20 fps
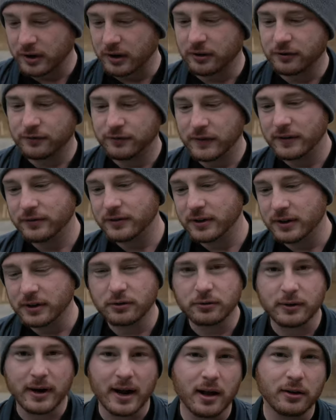It is 15
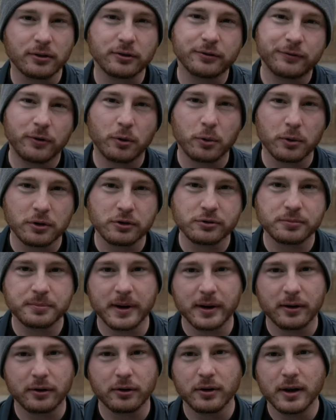rounds, 4-inch
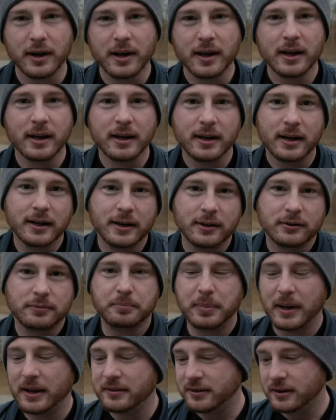barrel. It is
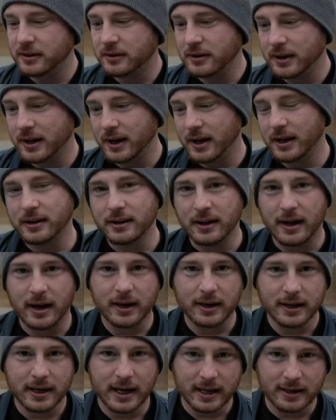basically a
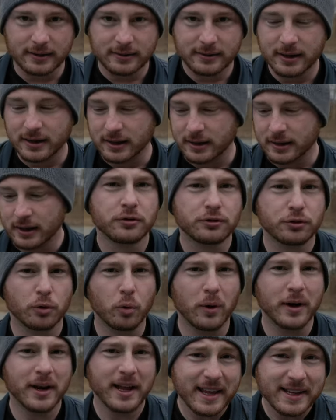Glock 19. So
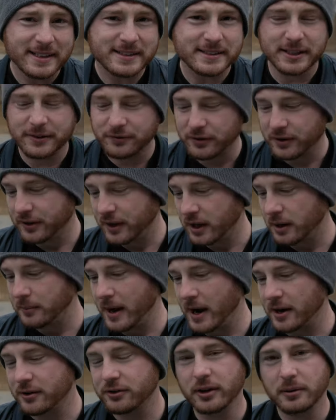what is different that I'm
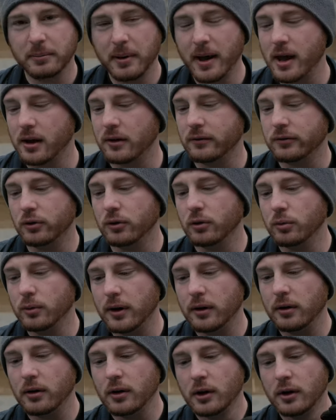actually paying for?
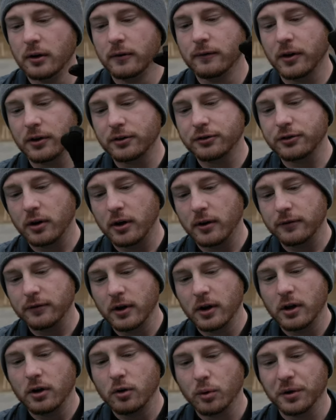Well, first off,
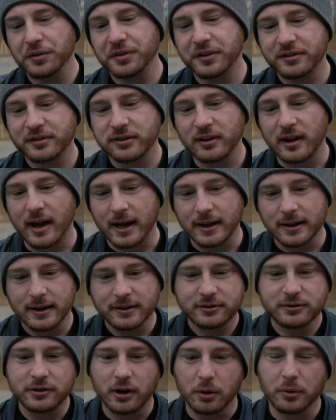with the slide,
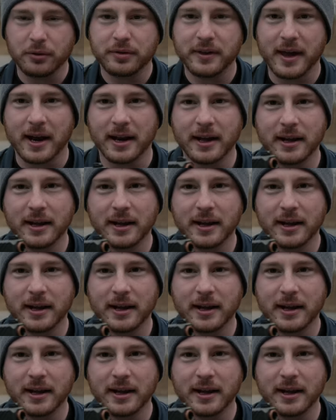let's start with that.